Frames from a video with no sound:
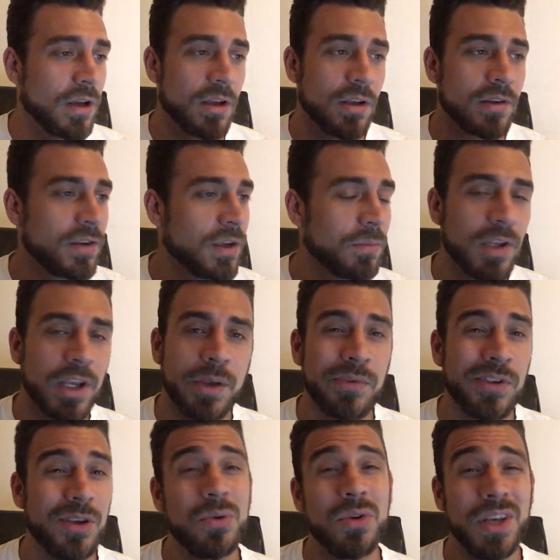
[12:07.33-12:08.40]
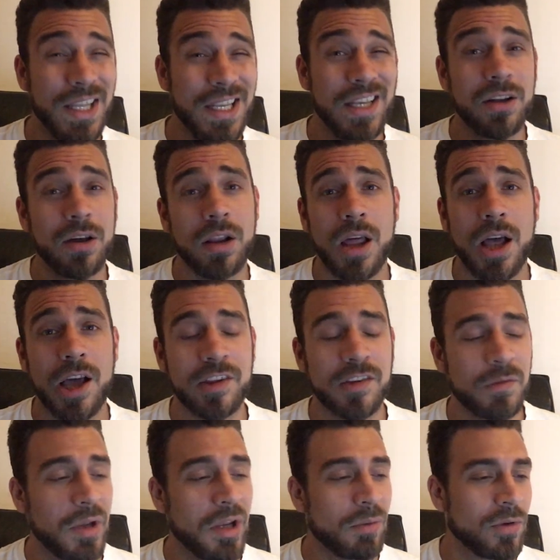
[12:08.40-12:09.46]
Uh, sometimes you need a
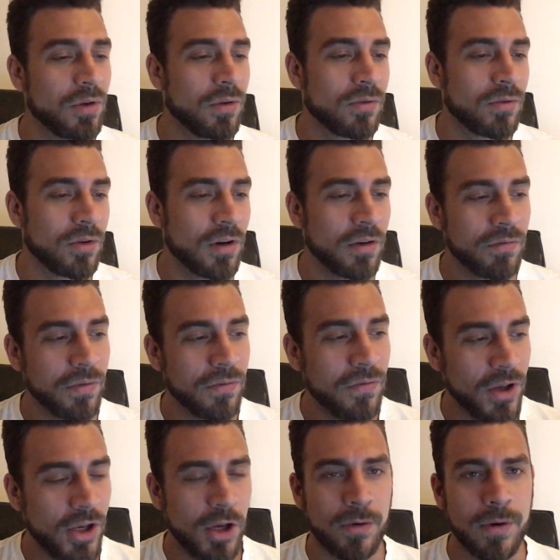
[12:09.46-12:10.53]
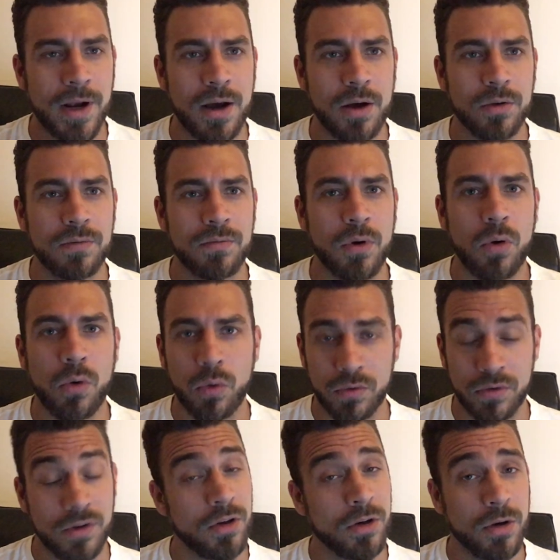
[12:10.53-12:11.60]
loss to be able to sort of figure out the
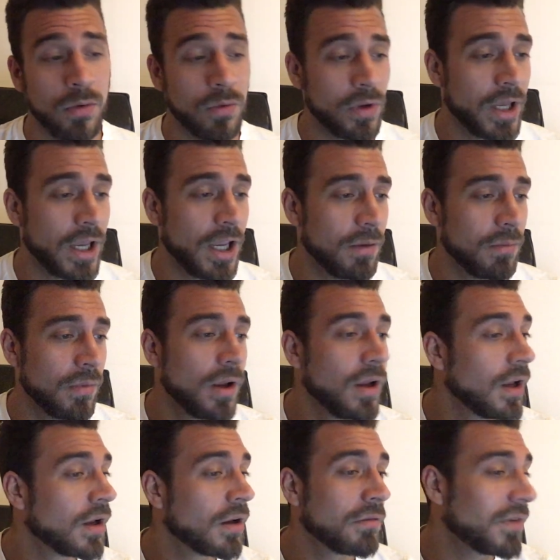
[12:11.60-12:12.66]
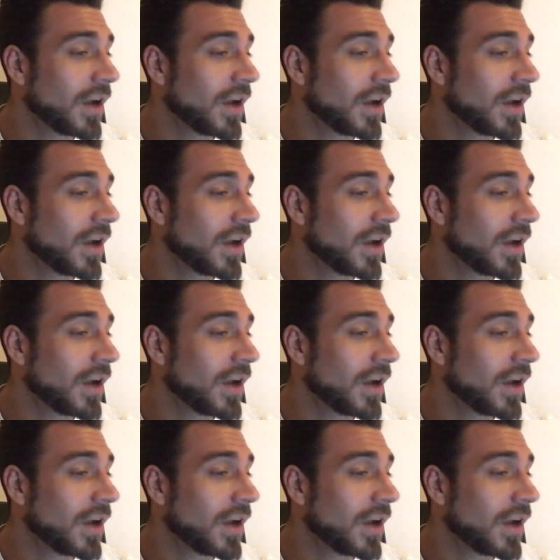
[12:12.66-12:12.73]
holes in your own game.